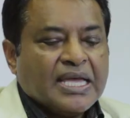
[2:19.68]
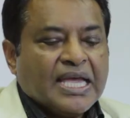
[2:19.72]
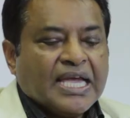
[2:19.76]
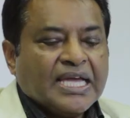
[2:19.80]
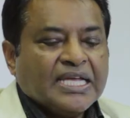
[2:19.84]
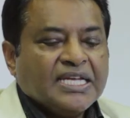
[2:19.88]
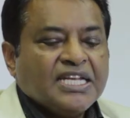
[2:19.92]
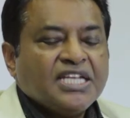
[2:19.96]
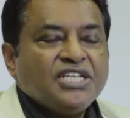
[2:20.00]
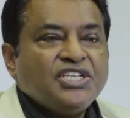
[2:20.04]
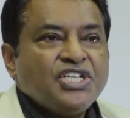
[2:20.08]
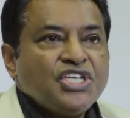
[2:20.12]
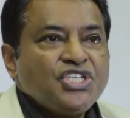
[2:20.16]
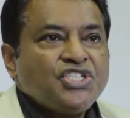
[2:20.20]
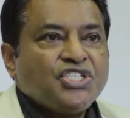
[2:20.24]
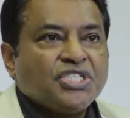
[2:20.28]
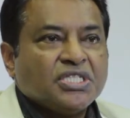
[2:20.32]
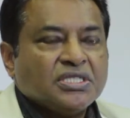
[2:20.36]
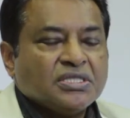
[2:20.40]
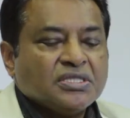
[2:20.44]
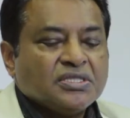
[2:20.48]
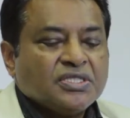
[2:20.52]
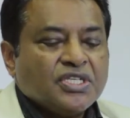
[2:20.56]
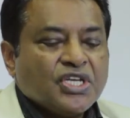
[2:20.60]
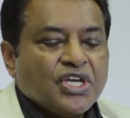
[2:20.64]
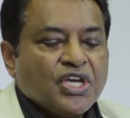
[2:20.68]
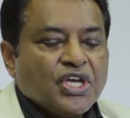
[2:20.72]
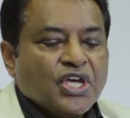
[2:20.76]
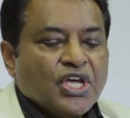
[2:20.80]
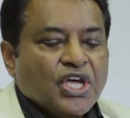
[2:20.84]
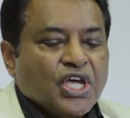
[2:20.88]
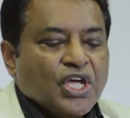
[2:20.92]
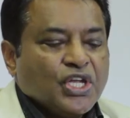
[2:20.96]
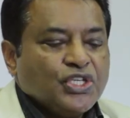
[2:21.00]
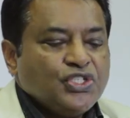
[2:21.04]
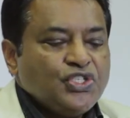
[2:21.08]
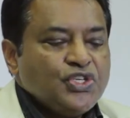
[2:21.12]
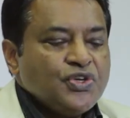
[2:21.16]
In addition,
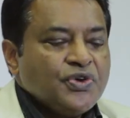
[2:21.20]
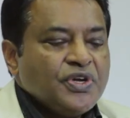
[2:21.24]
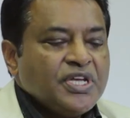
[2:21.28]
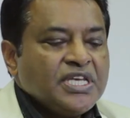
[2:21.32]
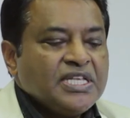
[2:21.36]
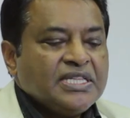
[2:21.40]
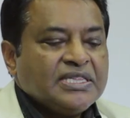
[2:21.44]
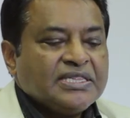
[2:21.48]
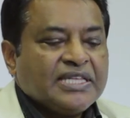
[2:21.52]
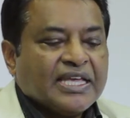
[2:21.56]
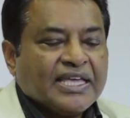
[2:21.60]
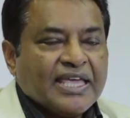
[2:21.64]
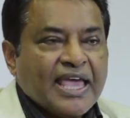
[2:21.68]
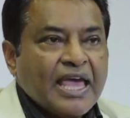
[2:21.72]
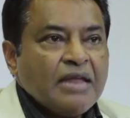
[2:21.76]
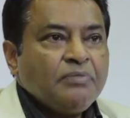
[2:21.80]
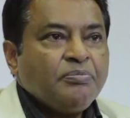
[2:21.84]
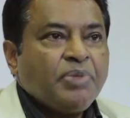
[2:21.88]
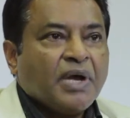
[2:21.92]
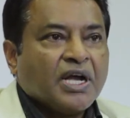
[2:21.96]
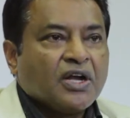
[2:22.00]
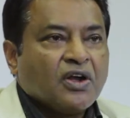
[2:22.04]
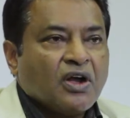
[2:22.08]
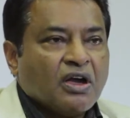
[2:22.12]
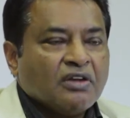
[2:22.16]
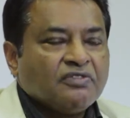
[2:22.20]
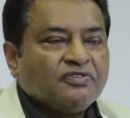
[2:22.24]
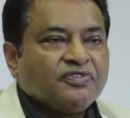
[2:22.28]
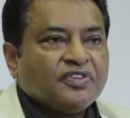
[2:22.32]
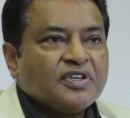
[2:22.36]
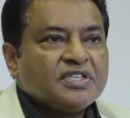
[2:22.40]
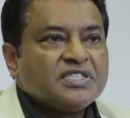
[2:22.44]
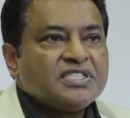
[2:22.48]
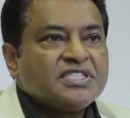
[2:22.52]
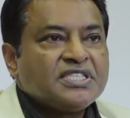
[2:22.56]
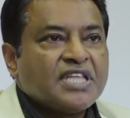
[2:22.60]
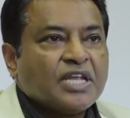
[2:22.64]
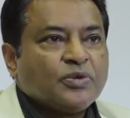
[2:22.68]
during the CANPA
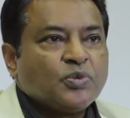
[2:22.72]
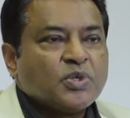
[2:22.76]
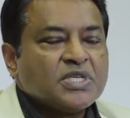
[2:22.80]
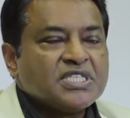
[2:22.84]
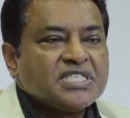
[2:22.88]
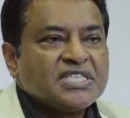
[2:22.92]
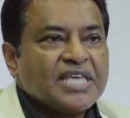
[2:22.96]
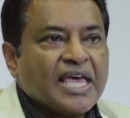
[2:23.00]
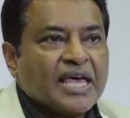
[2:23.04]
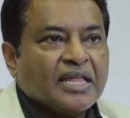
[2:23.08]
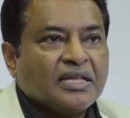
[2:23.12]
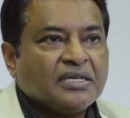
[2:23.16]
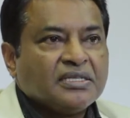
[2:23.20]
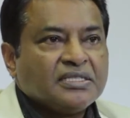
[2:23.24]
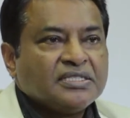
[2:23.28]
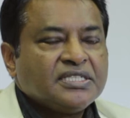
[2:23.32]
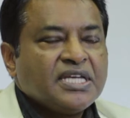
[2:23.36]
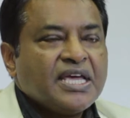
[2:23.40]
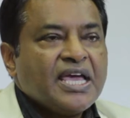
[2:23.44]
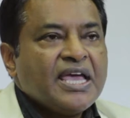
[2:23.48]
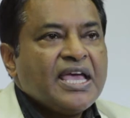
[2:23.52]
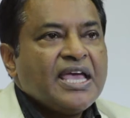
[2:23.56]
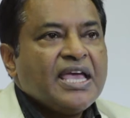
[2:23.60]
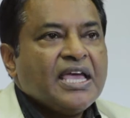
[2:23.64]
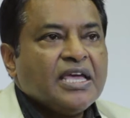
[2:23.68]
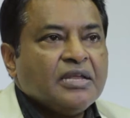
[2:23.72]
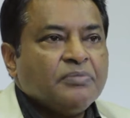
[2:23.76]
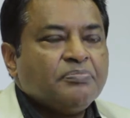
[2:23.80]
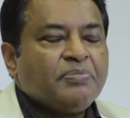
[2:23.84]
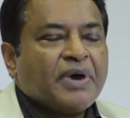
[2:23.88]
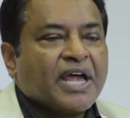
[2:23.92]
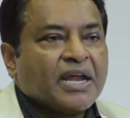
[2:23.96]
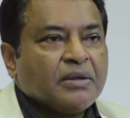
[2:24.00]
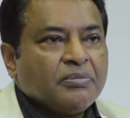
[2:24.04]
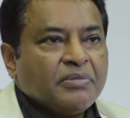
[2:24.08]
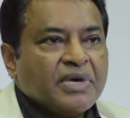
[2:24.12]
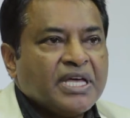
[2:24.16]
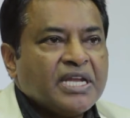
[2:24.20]
conference that was held in
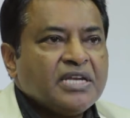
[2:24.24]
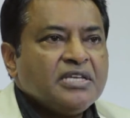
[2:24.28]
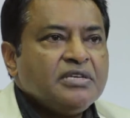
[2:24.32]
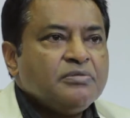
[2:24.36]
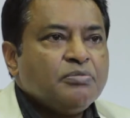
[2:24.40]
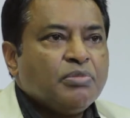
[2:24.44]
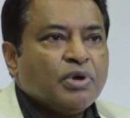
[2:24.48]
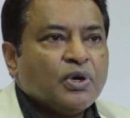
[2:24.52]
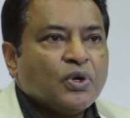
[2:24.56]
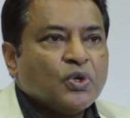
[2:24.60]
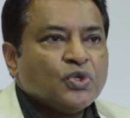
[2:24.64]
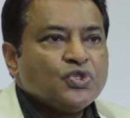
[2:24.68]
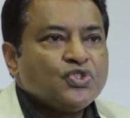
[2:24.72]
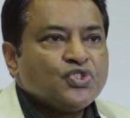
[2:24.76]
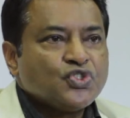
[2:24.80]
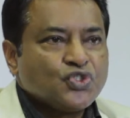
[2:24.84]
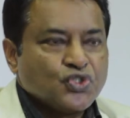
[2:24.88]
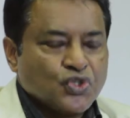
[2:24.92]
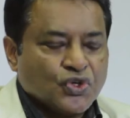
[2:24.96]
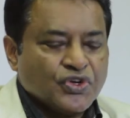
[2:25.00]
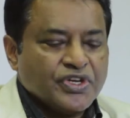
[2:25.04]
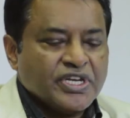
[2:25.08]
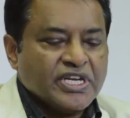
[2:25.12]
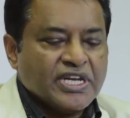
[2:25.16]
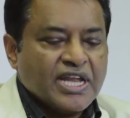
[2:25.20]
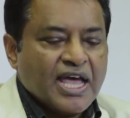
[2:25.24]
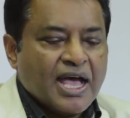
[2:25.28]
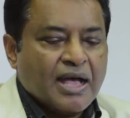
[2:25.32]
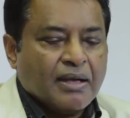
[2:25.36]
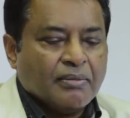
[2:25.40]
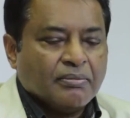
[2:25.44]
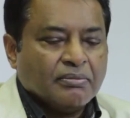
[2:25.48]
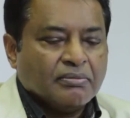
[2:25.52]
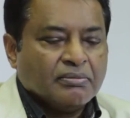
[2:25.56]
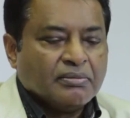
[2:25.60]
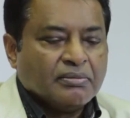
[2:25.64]
Paramaribo, Suriname,